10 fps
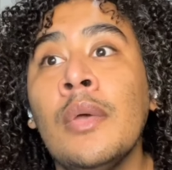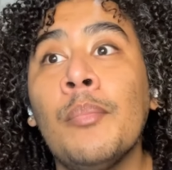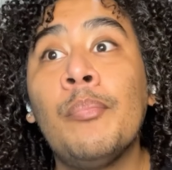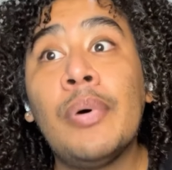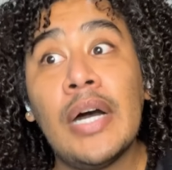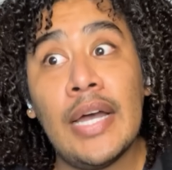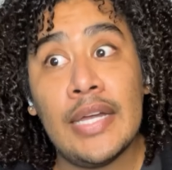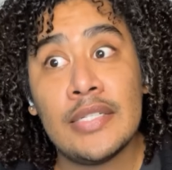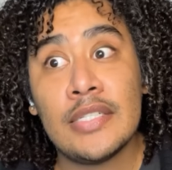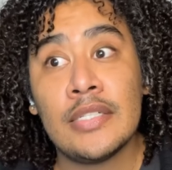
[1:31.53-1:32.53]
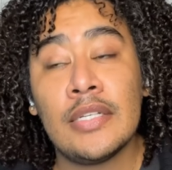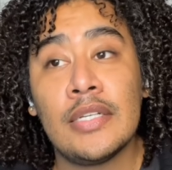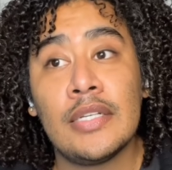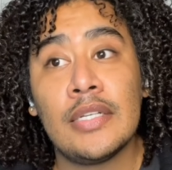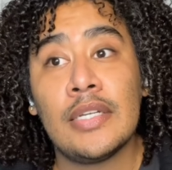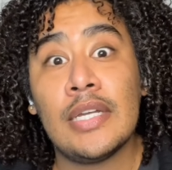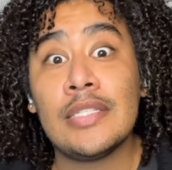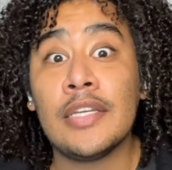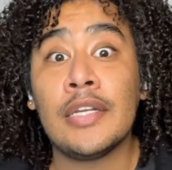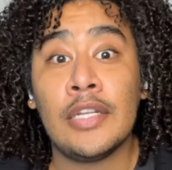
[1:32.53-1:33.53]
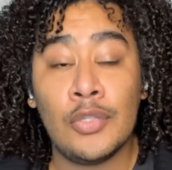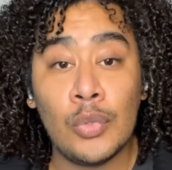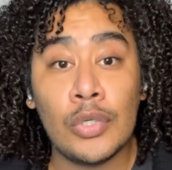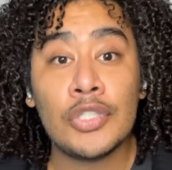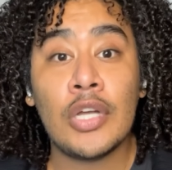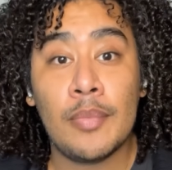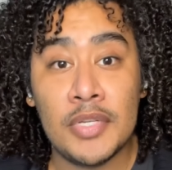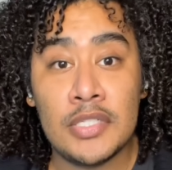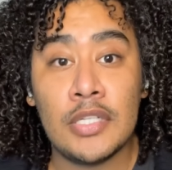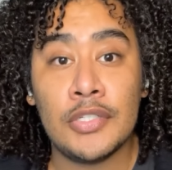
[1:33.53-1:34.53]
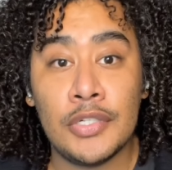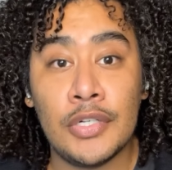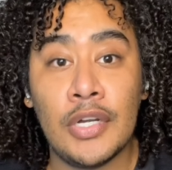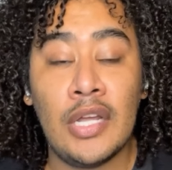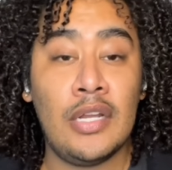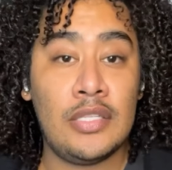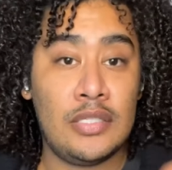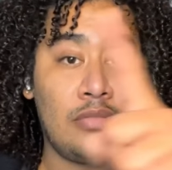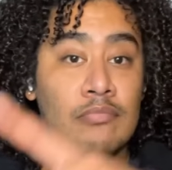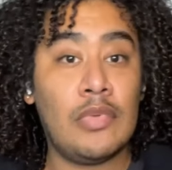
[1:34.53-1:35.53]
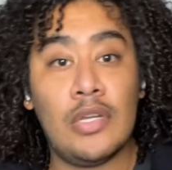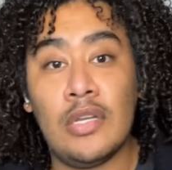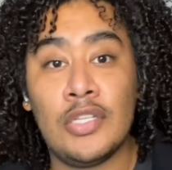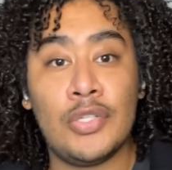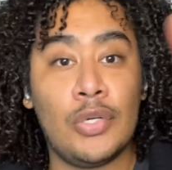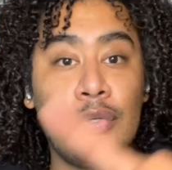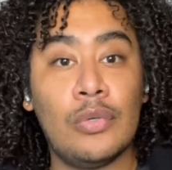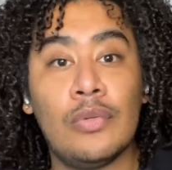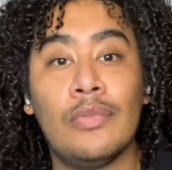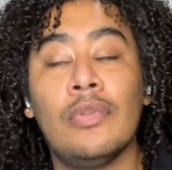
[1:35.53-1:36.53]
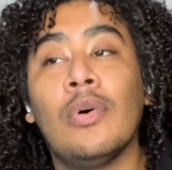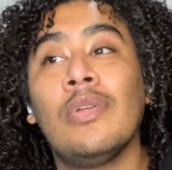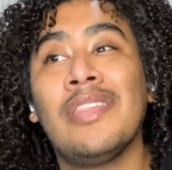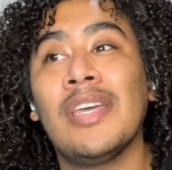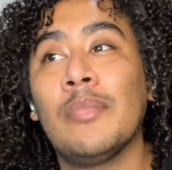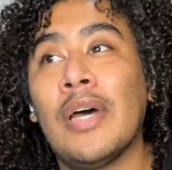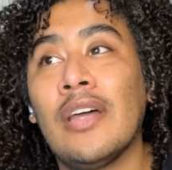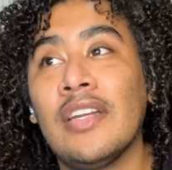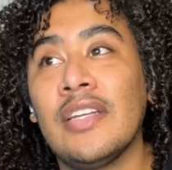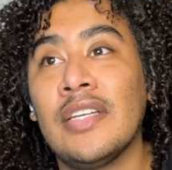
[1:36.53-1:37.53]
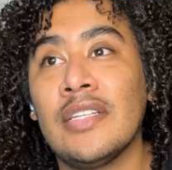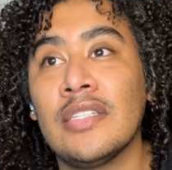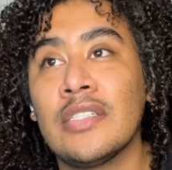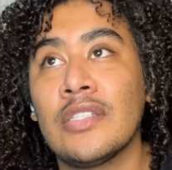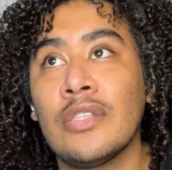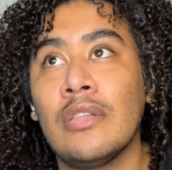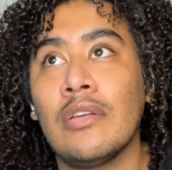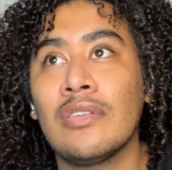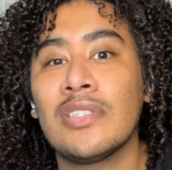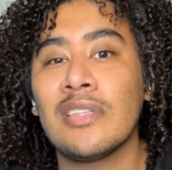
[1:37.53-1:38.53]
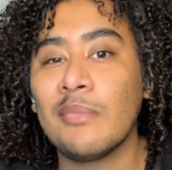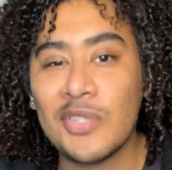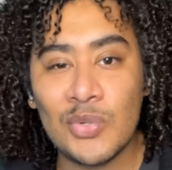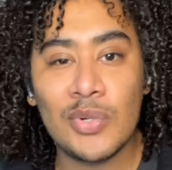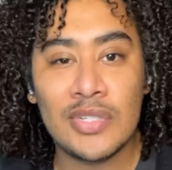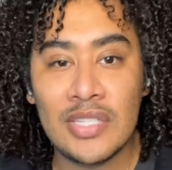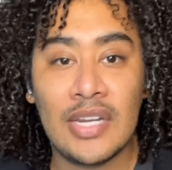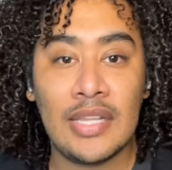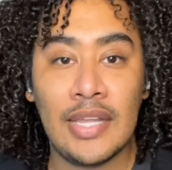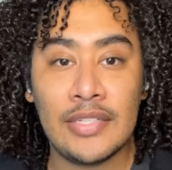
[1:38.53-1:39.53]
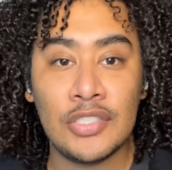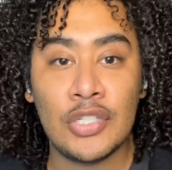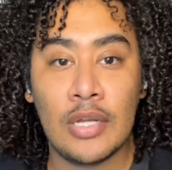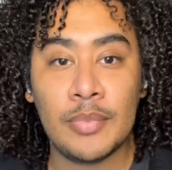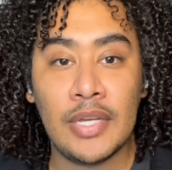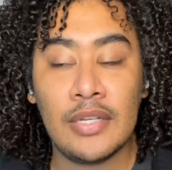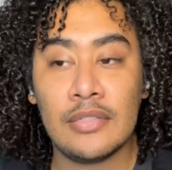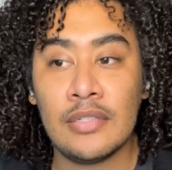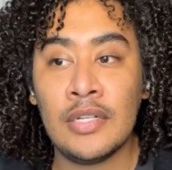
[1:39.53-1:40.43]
but it's an indoor shopping center and it's a circle. The only thing about it is there's some stores that I like to shop at,